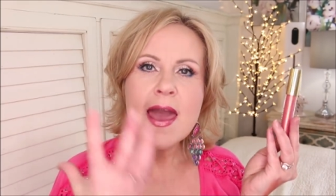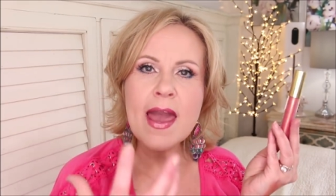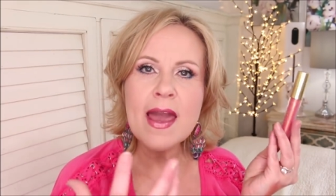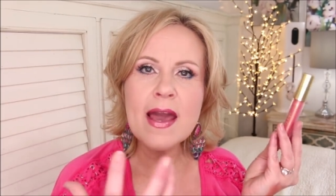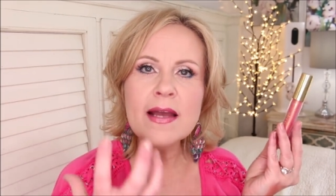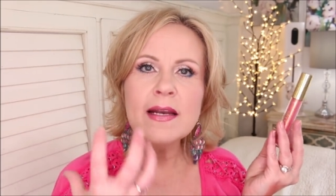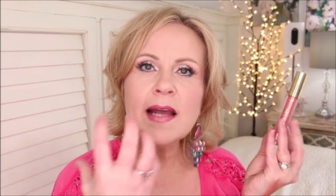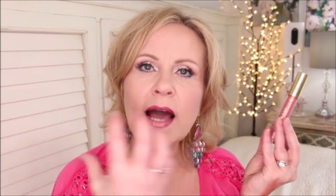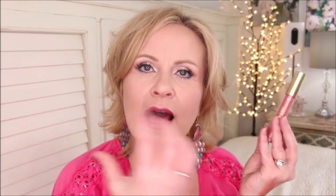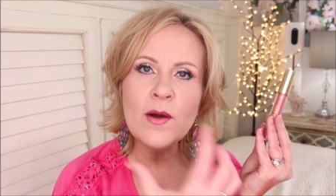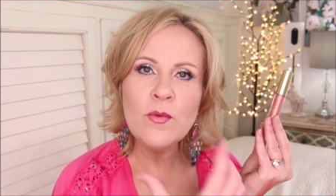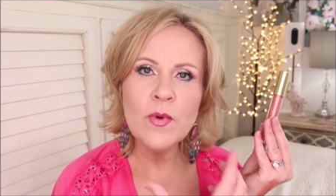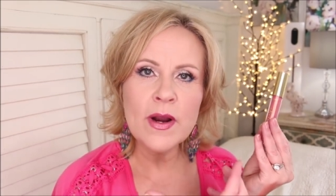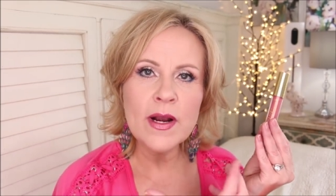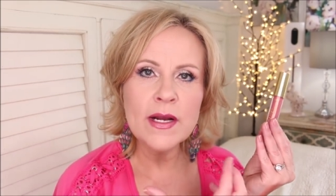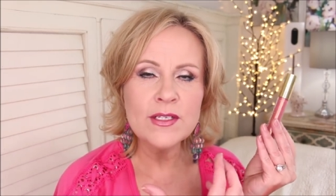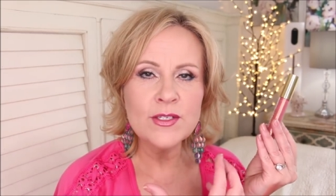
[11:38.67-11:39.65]
and I
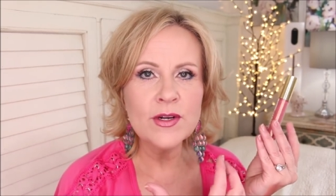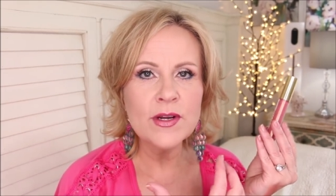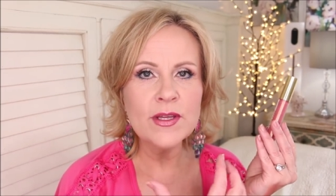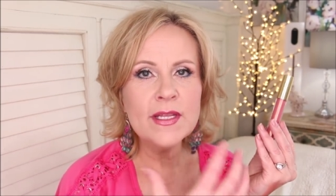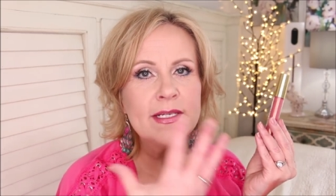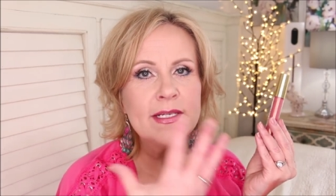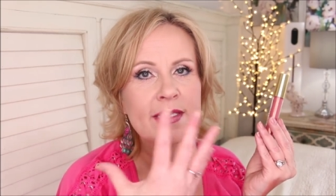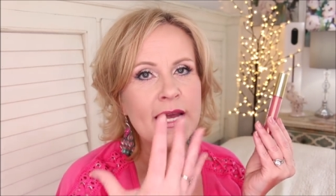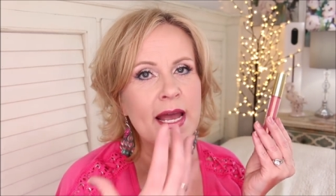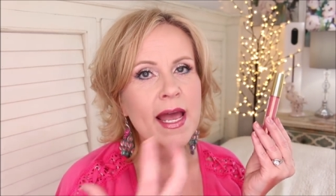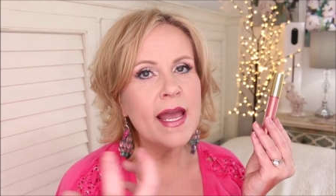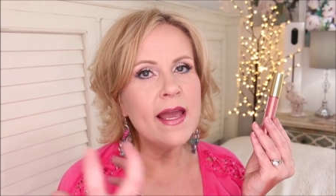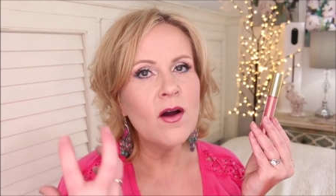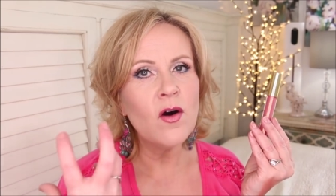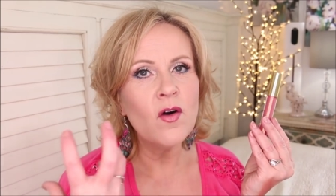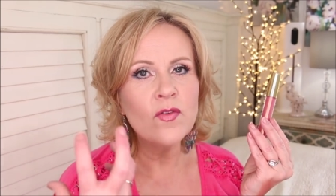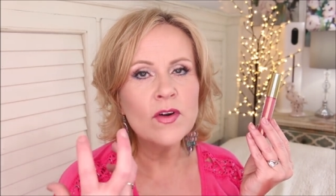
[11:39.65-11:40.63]
wear it during the
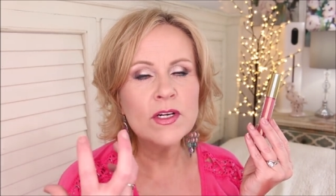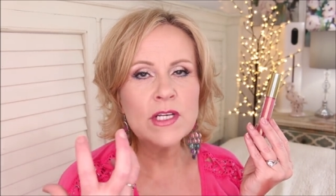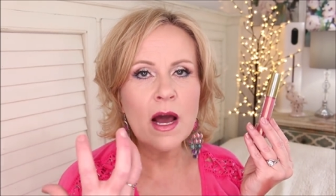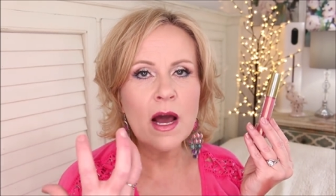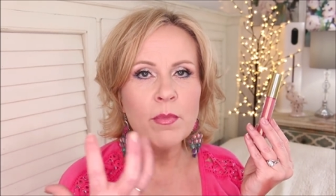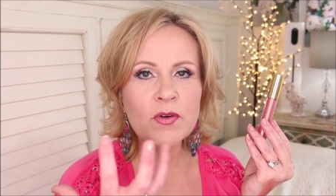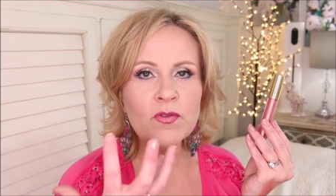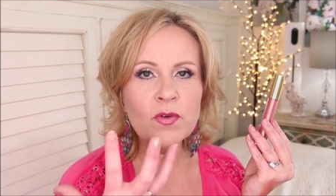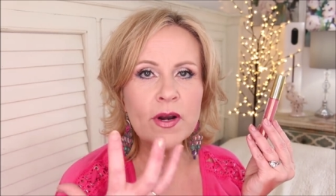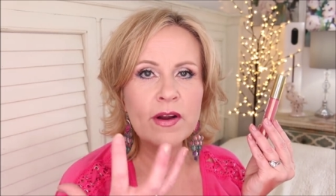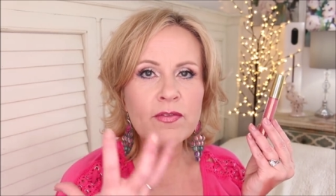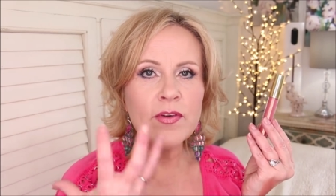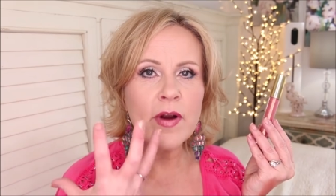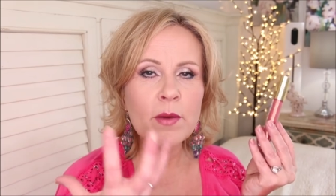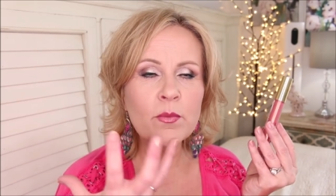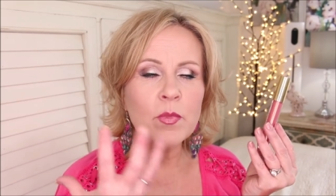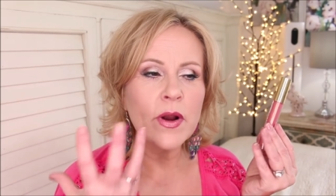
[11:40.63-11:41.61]
day over top of
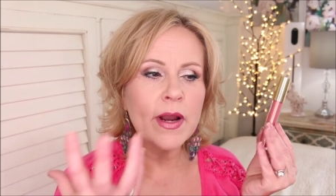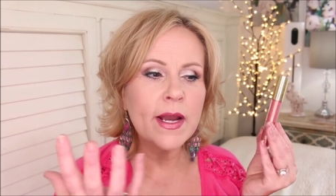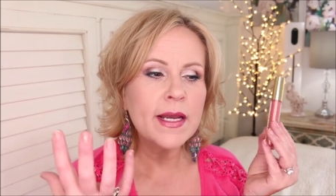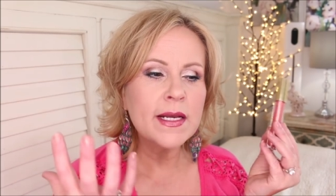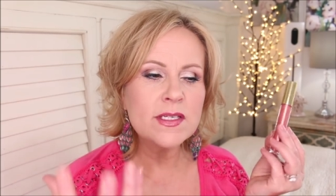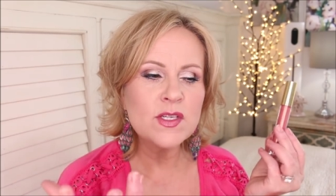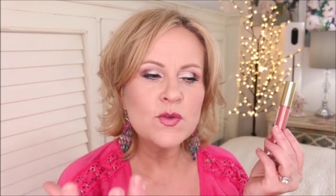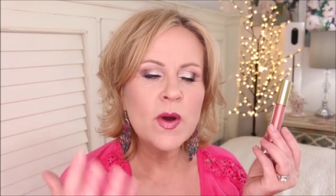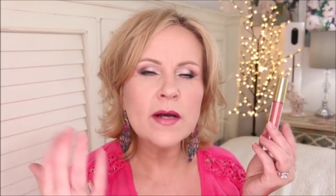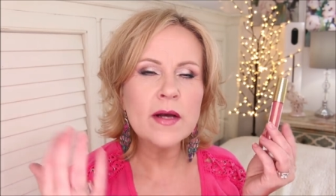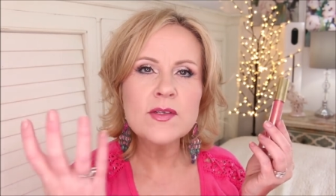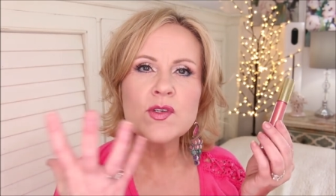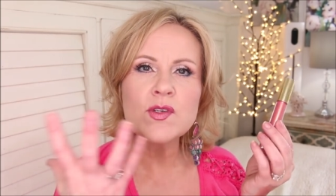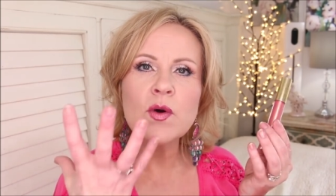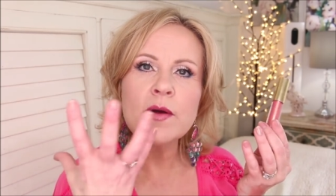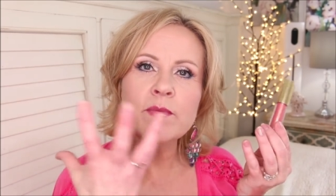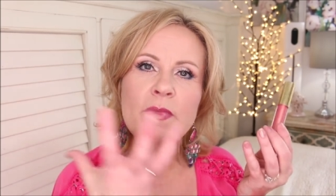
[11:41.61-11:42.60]
whatever I'm wearing as well.
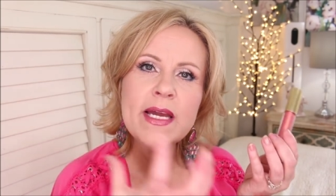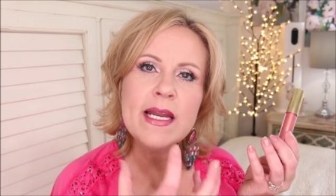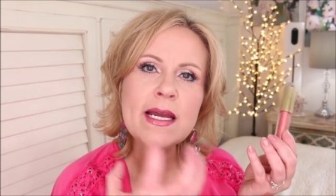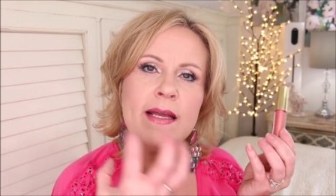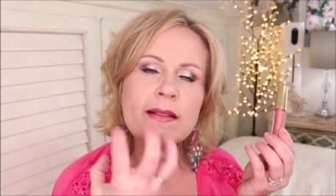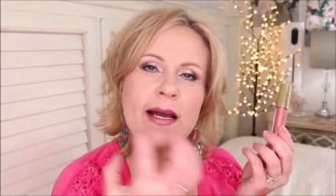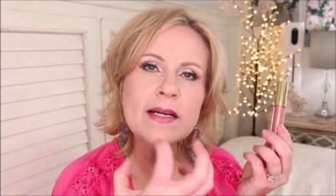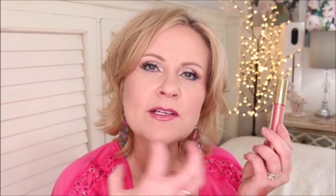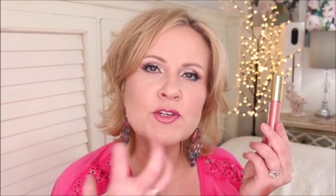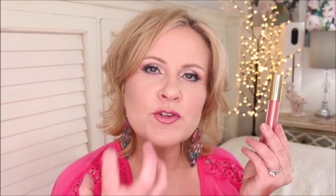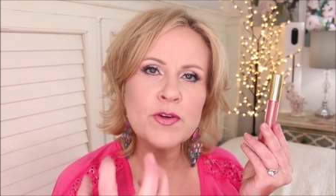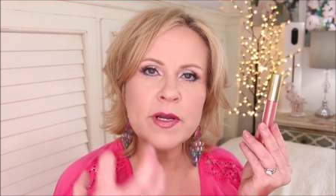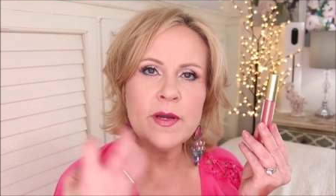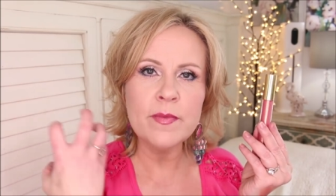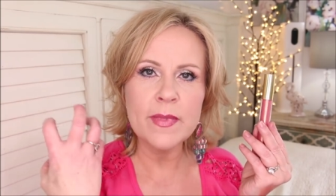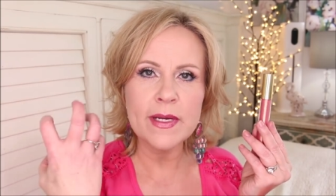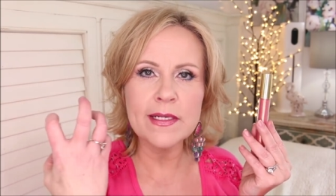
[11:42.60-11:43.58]
So I'm getting that
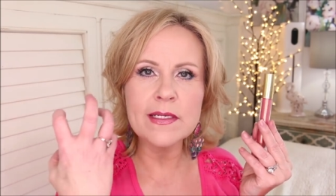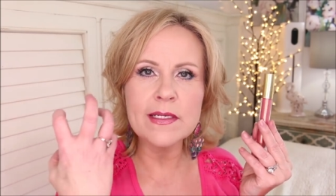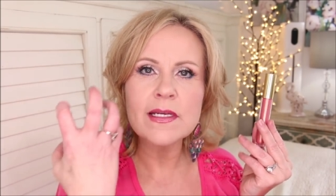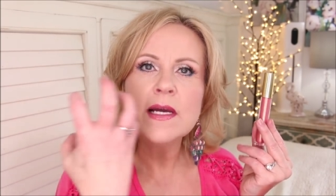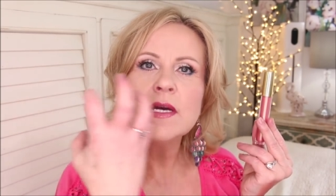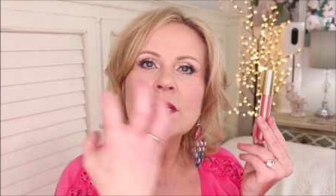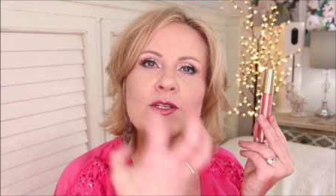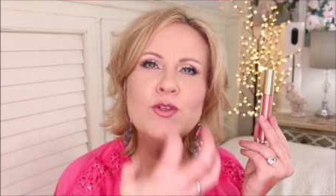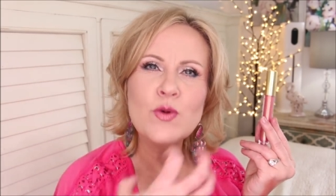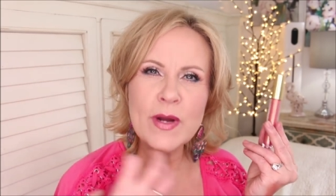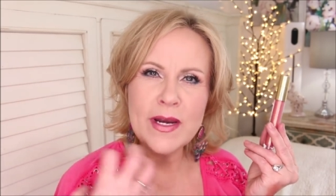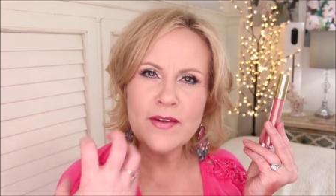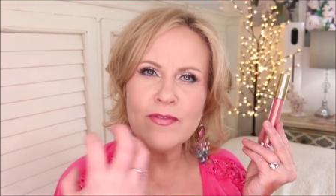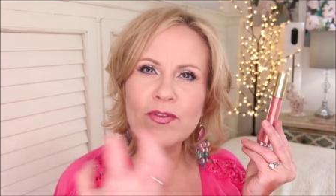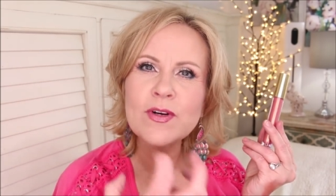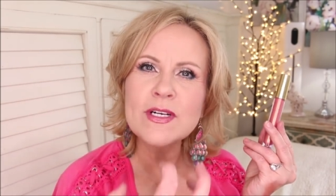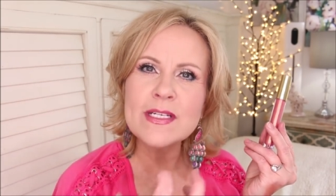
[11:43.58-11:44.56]
treatment
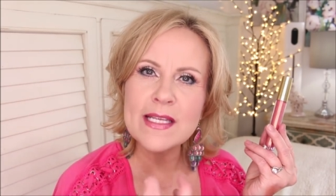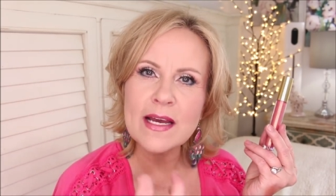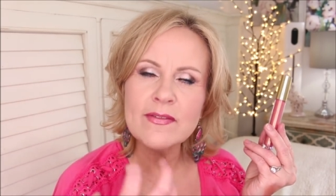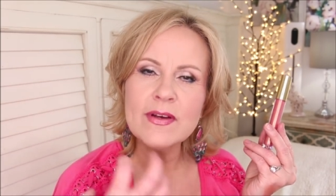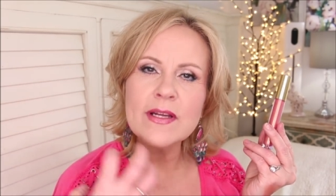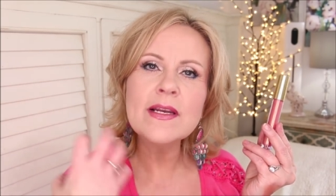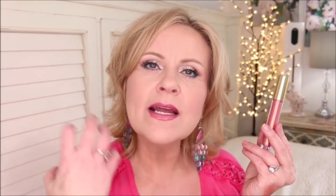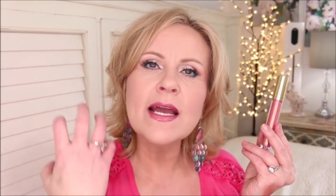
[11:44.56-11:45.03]
24 7.